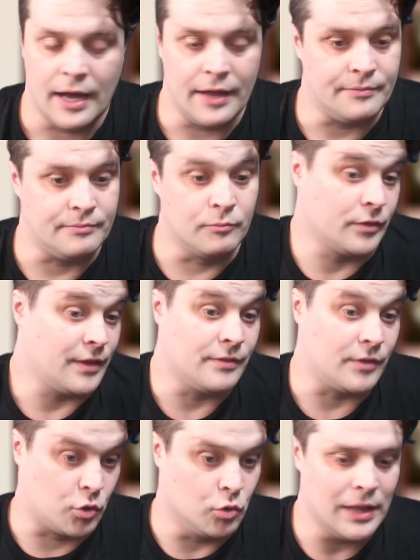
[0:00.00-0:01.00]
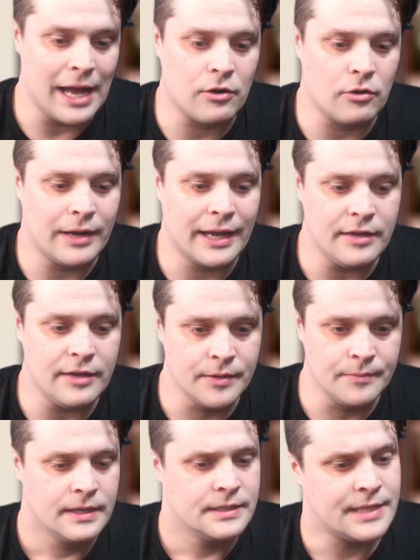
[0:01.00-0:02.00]
more than the Gruul Aggro deck
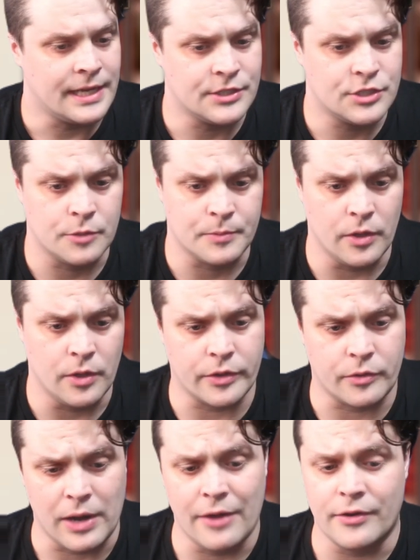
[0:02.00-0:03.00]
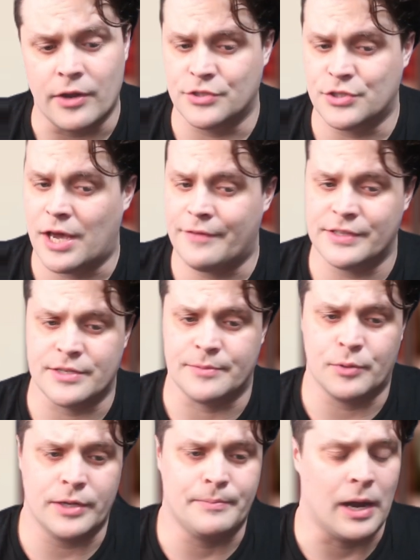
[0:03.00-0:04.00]
even. Staying super low to the ground, also having some
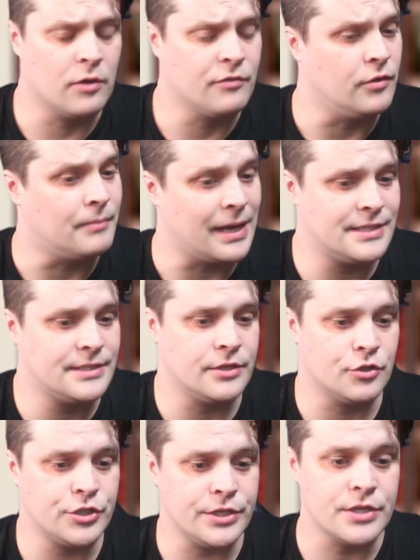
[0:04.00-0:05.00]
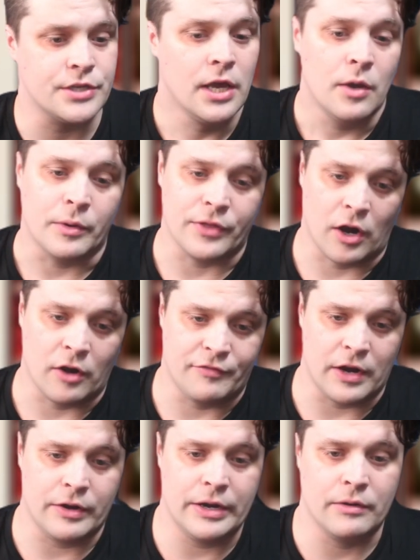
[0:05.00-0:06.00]
pretty powerful mice synergies with
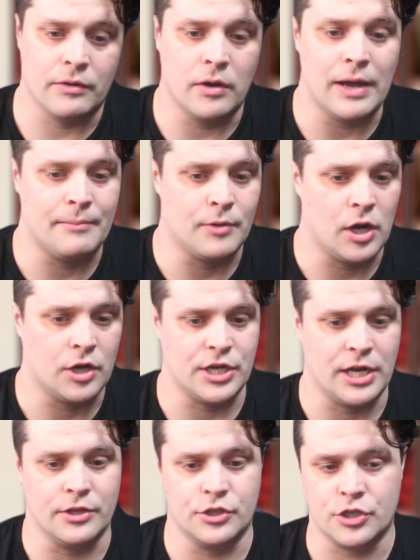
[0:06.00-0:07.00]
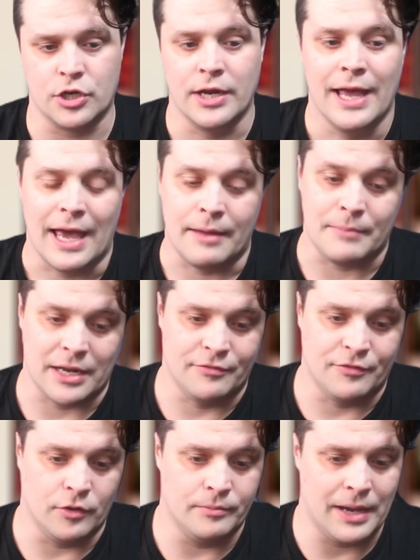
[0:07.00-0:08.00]
Heartfire Hero, Emberheart Challenger, and
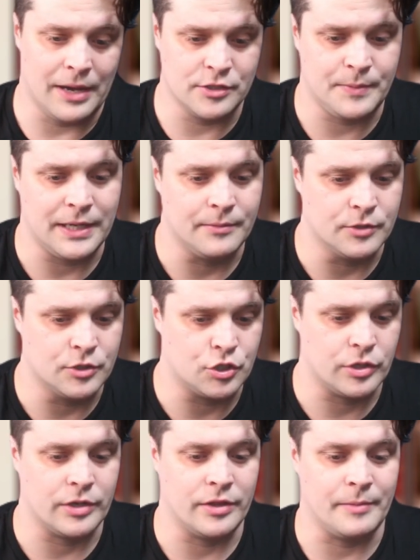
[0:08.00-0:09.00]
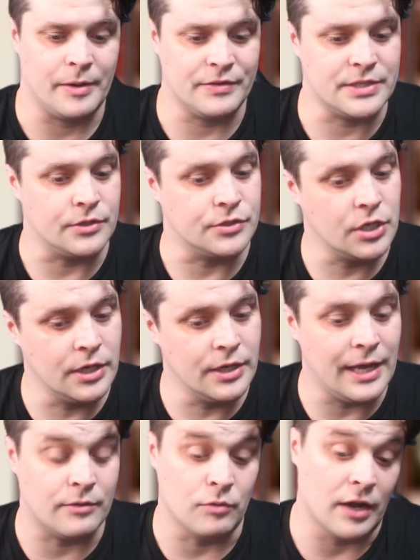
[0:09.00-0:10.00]
Manifold Mouse being able to trigger them every single turn,
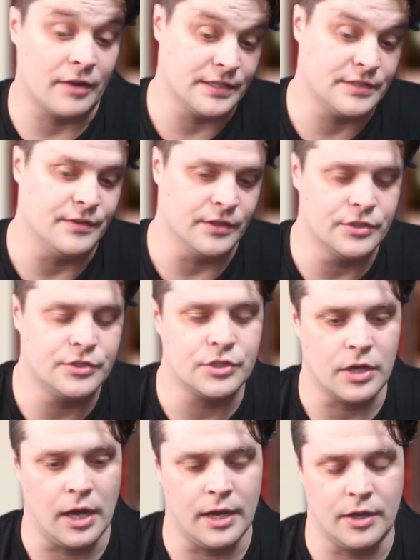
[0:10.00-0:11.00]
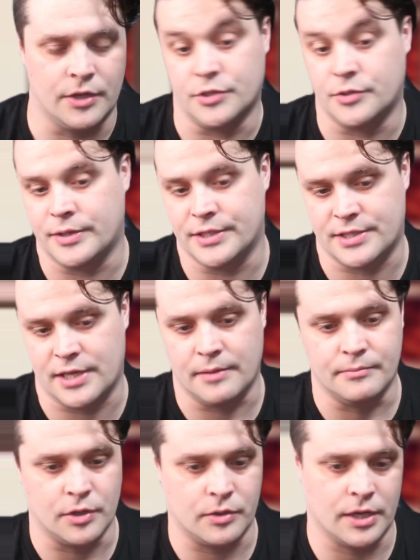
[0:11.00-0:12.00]
and Rockface Village also doing the
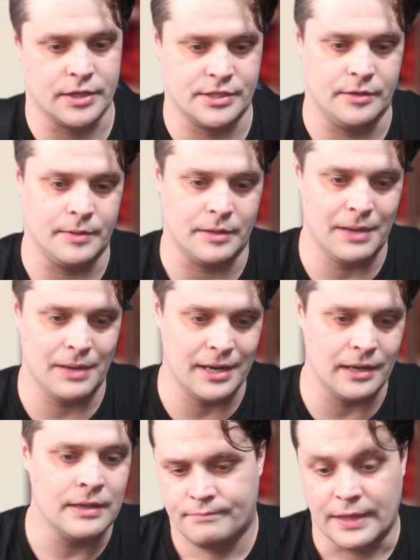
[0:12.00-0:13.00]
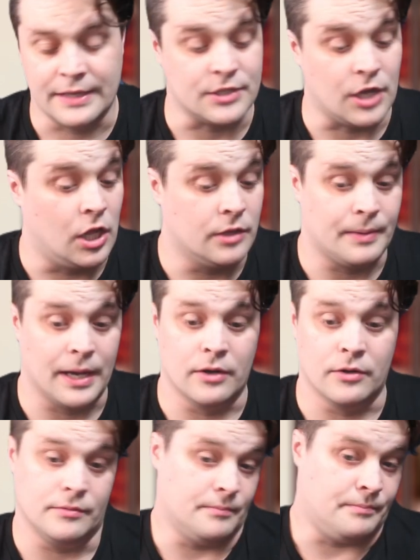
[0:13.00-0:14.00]
same, though costing a bit of mana. And it's all
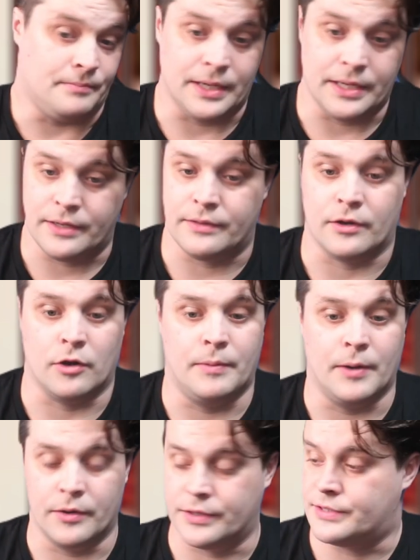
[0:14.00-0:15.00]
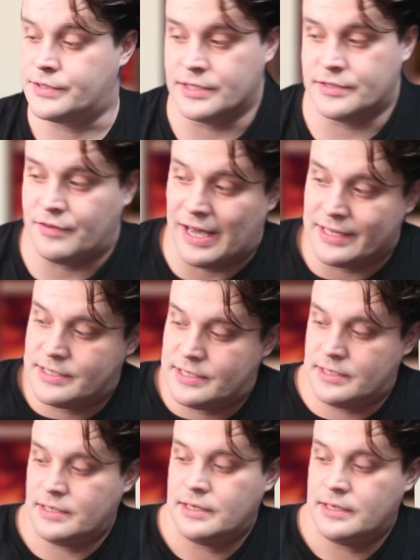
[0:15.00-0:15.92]
about beating their opponents as fast